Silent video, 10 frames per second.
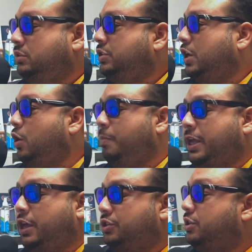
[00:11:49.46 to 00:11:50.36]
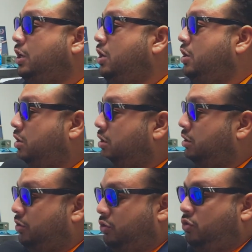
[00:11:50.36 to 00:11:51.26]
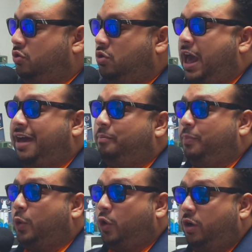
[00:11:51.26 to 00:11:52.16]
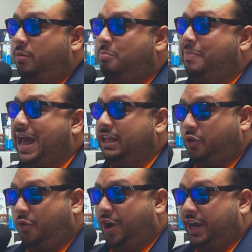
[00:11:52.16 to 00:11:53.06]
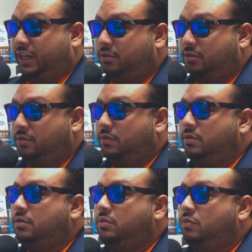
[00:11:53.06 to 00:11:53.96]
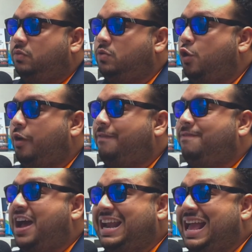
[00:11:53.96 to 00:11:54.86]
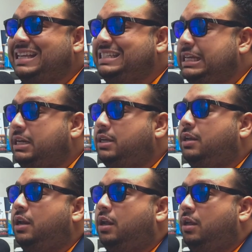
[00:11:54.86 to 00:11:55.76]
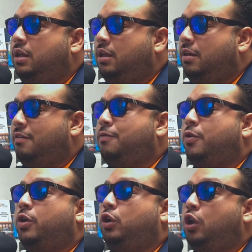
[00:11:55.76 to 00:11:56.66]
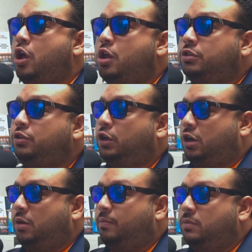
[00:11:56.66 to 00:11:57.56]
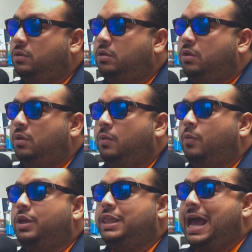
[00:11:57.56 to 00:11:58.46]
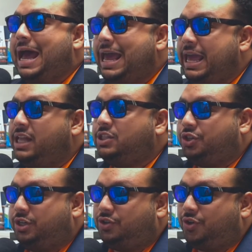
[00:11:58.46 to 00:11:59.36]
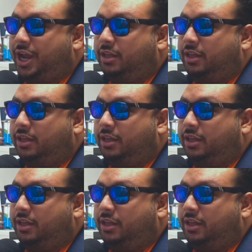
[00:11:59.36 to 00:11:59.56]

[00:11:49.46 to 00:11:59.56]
So because you have bad credit, you're financing for long term with high interest rate.